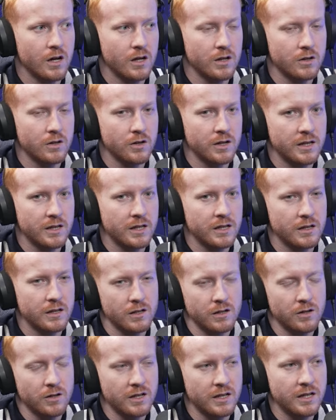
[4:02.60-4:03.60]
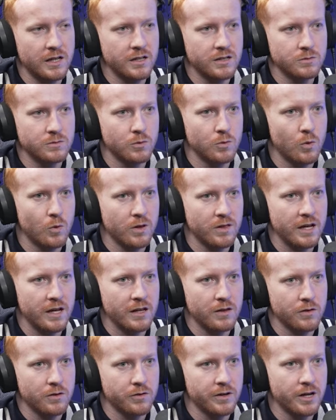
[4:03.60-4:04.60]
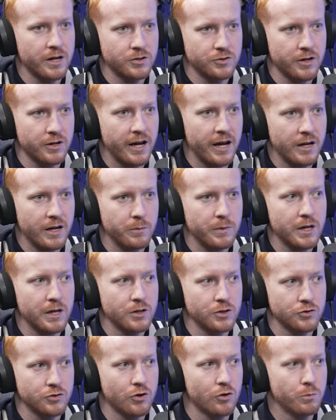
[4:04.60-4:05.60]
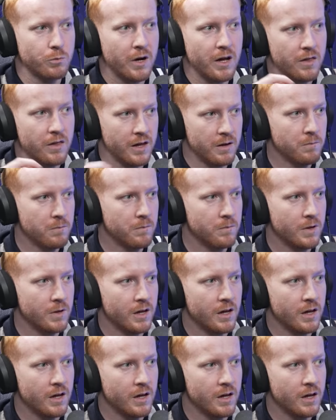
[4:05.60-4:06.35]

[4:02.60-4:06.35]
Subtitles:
A lot of lenders would want that 300K to be controlled by them.